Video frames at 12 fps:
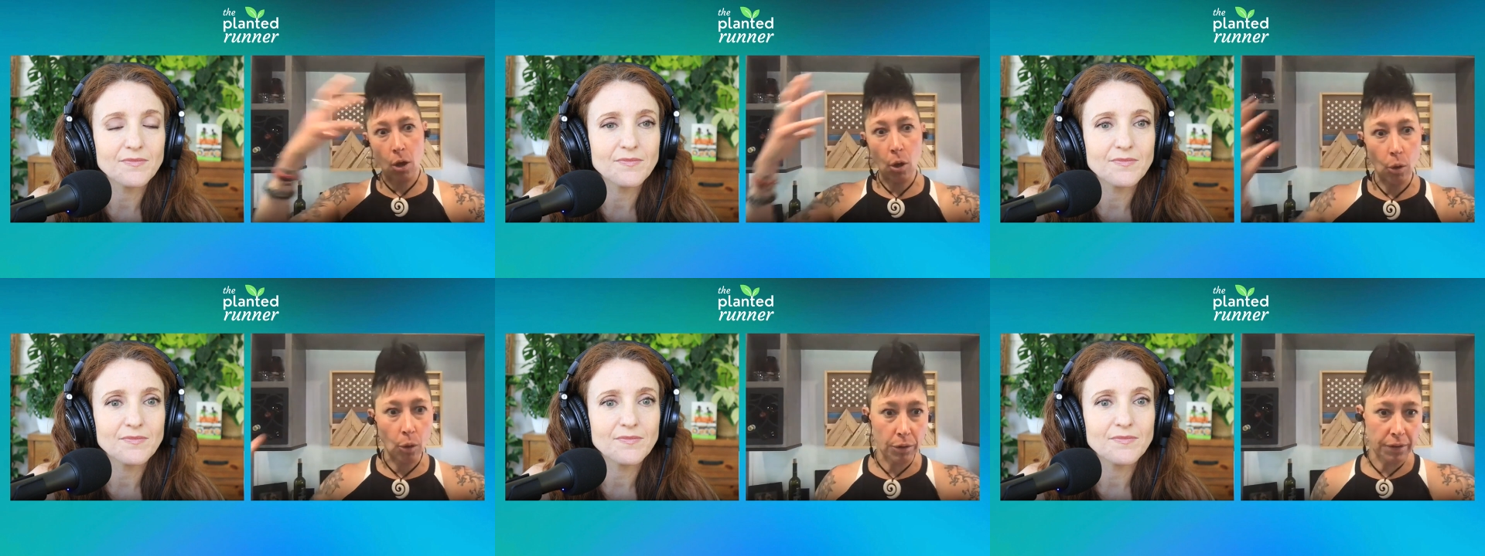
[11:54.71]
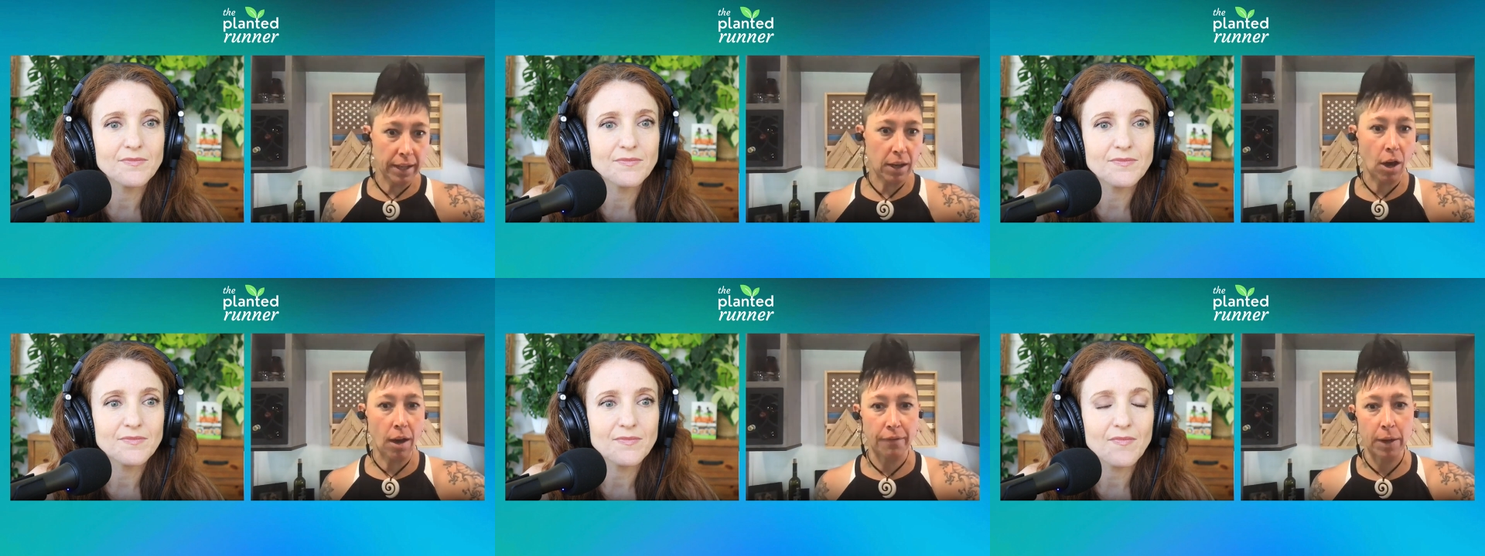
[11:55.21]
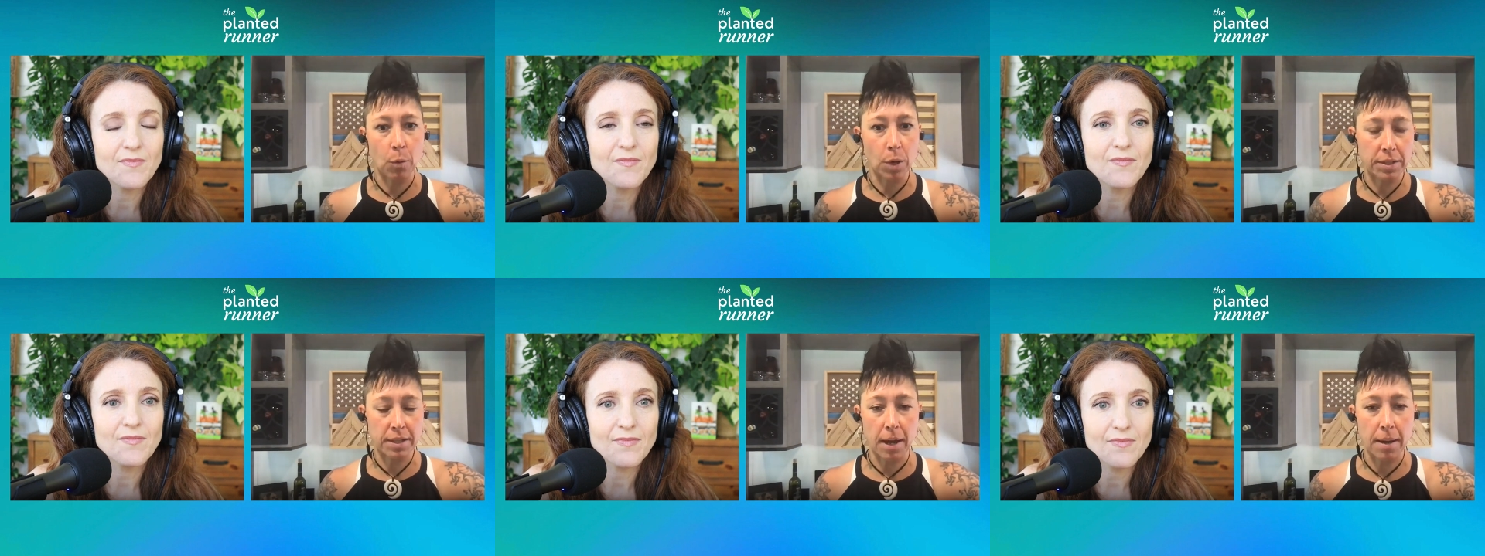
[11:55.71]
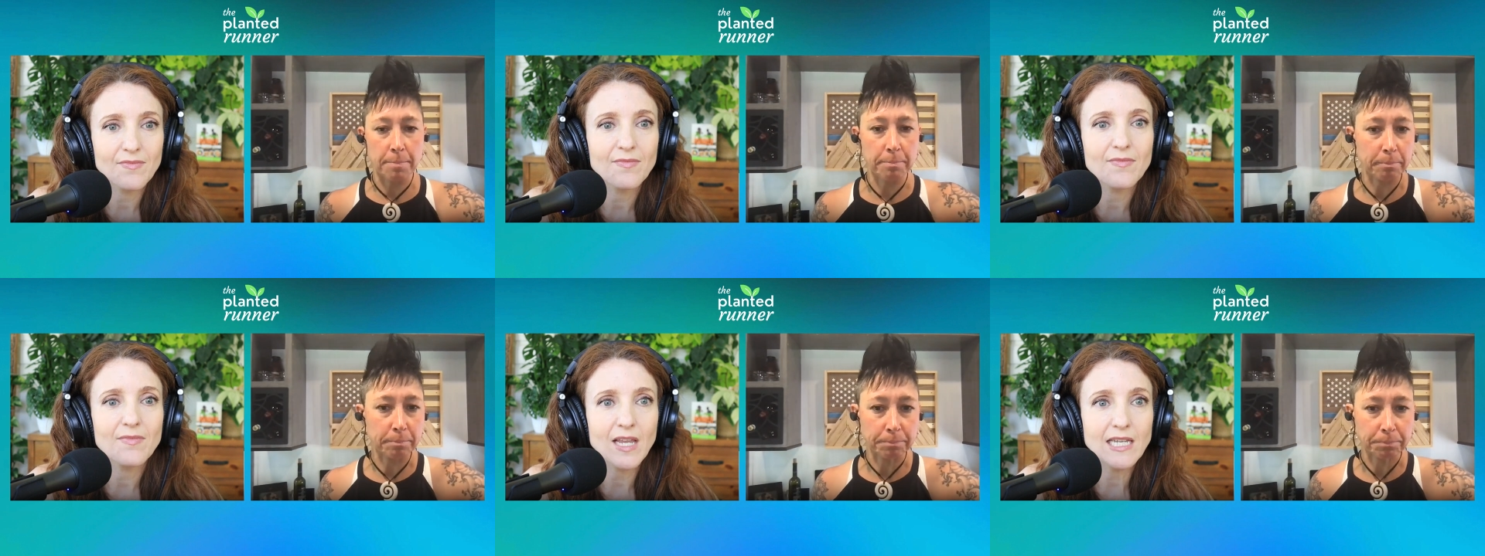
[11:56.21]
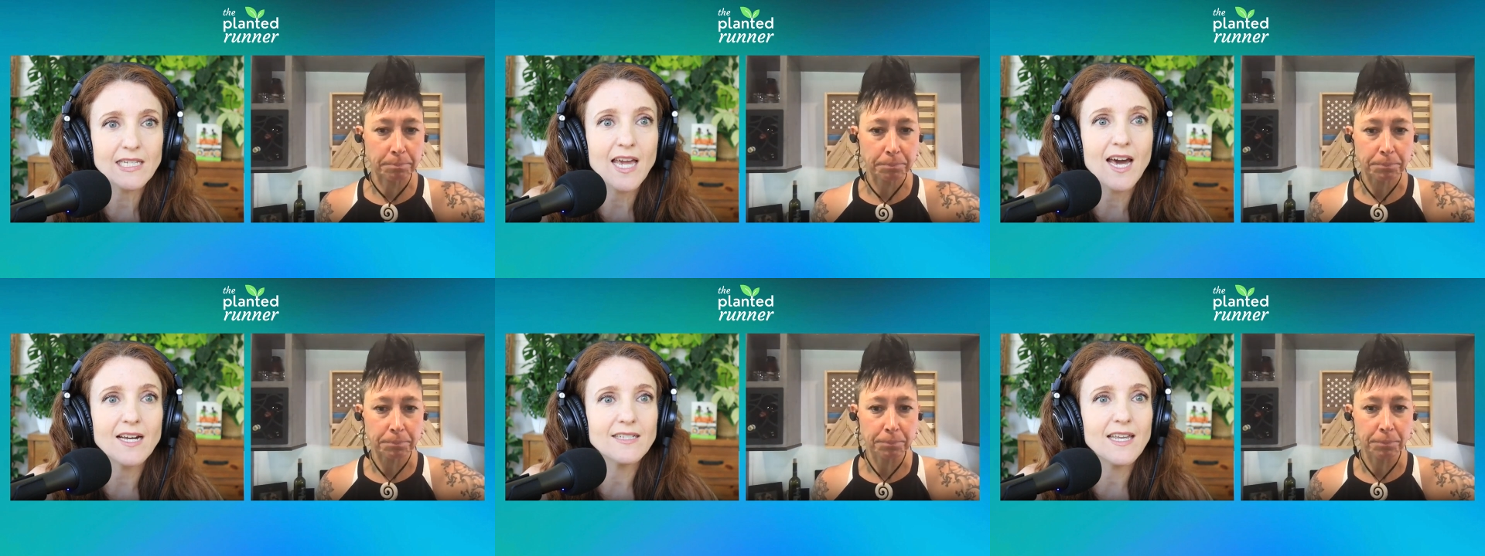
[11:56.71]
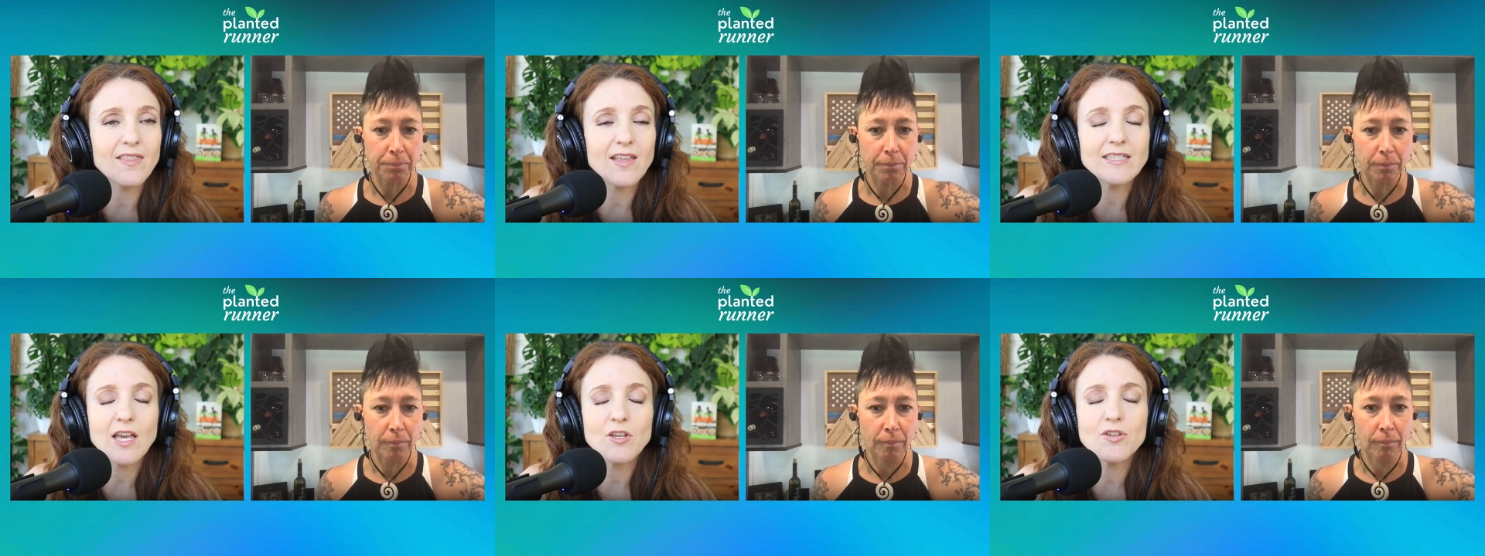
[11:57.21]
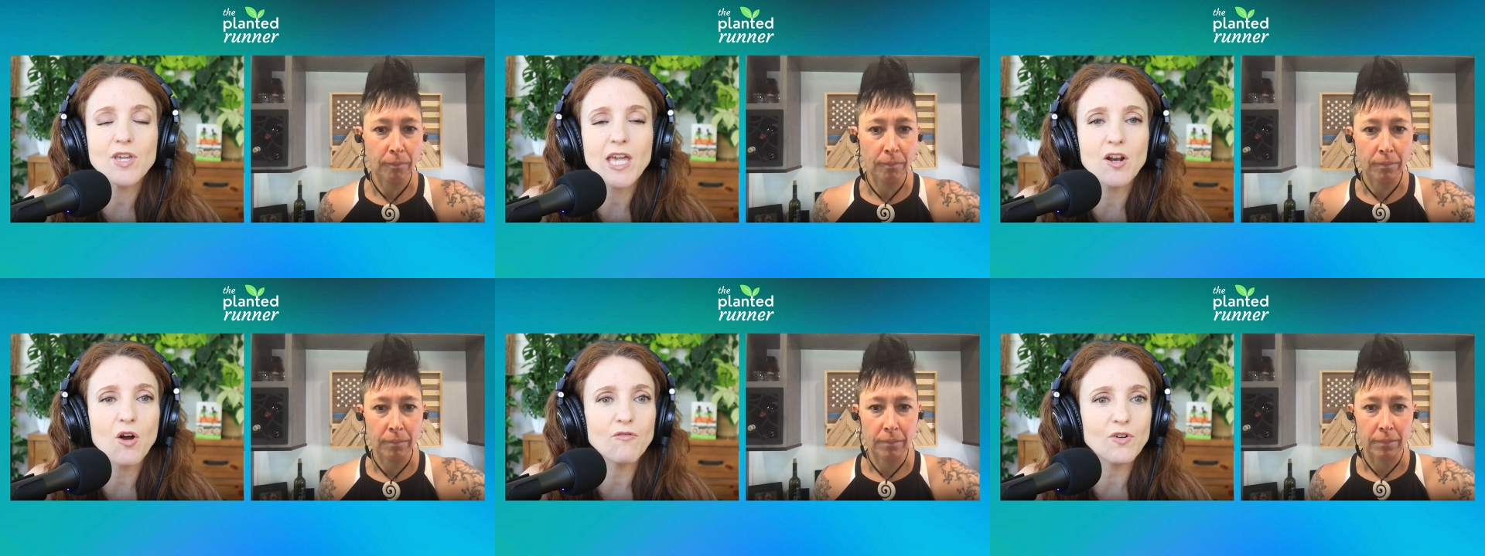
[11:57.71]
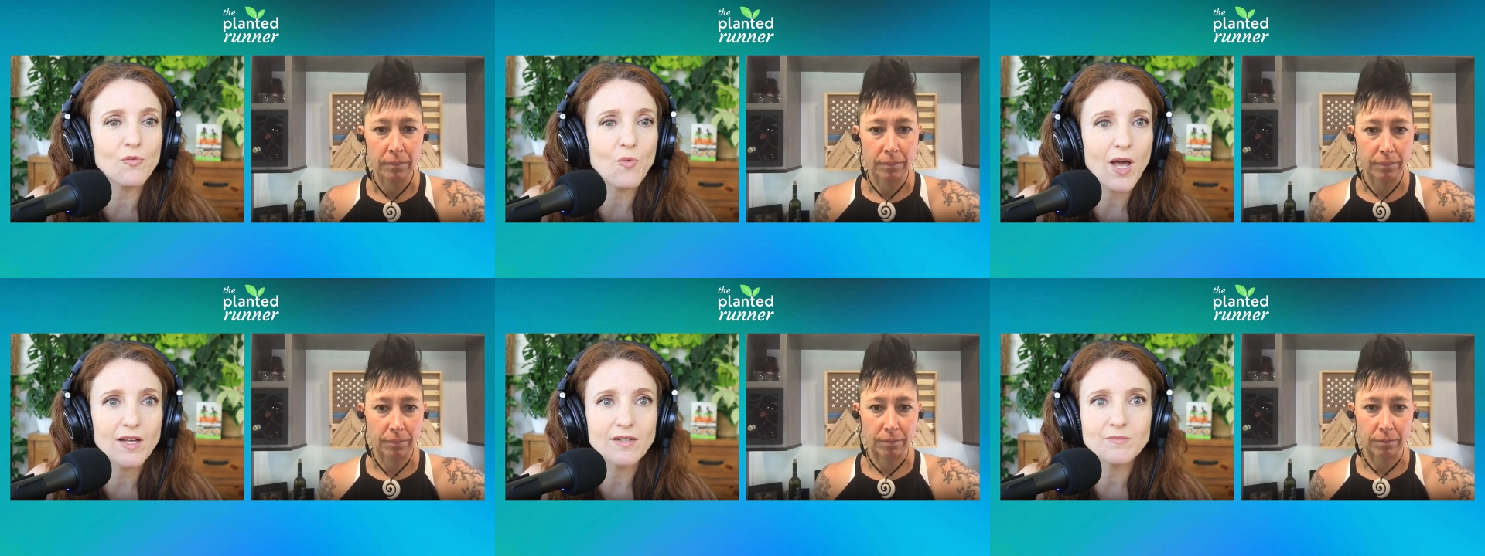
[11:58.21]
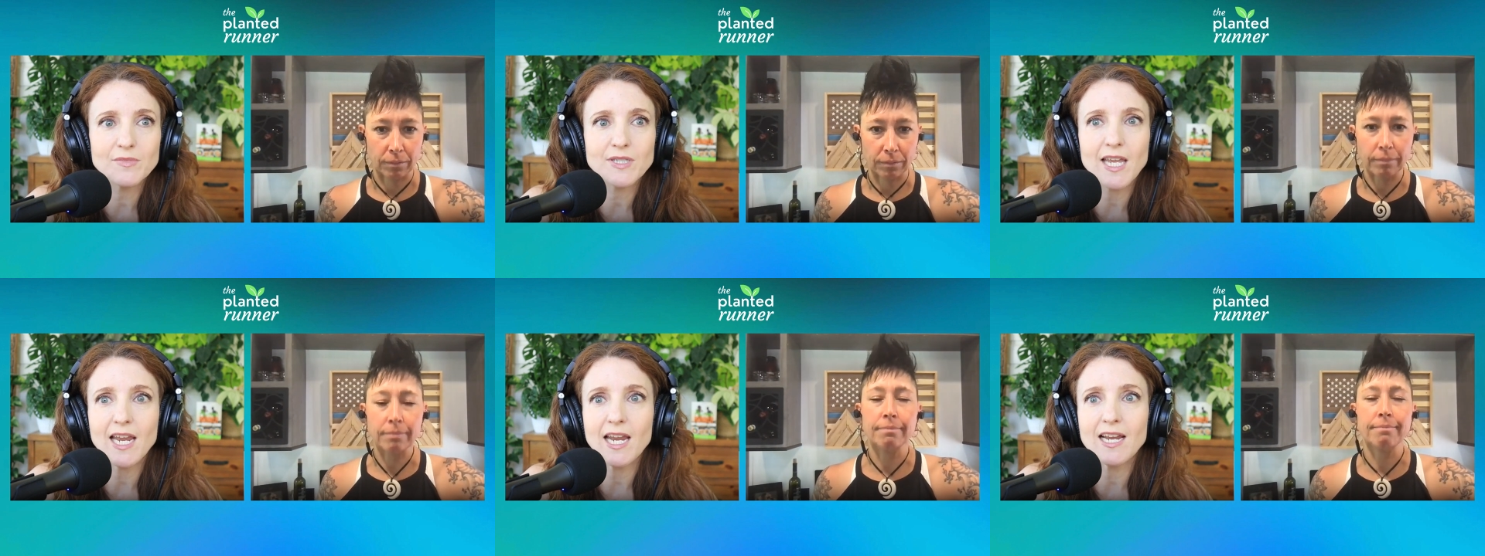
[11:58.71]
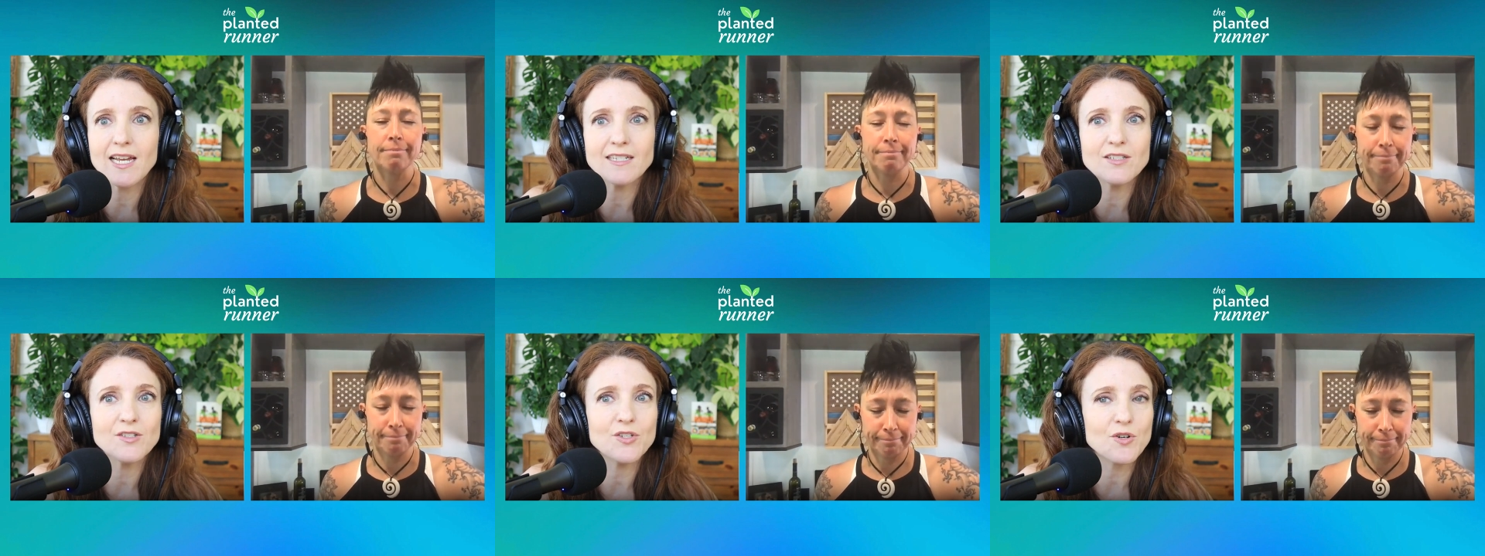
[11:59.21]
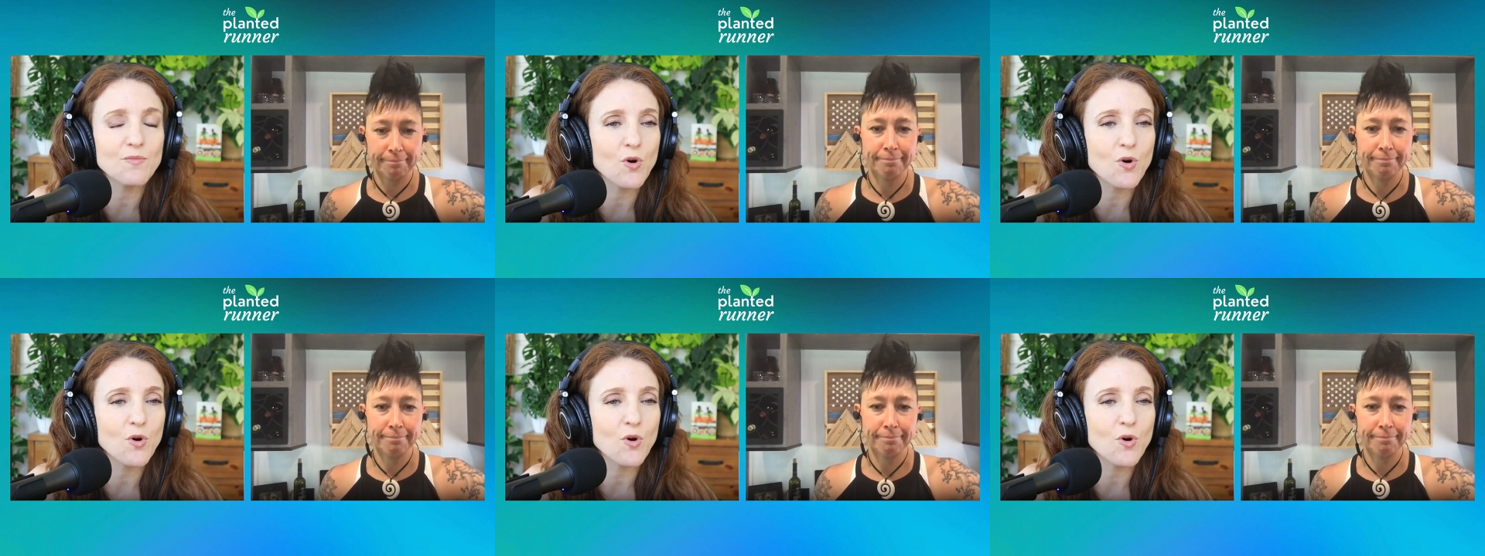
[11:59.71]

Speaker 1: the whole thing off at one time.
Speaker 2: Yeah, yeah. That's how you get overwhelmed and you're more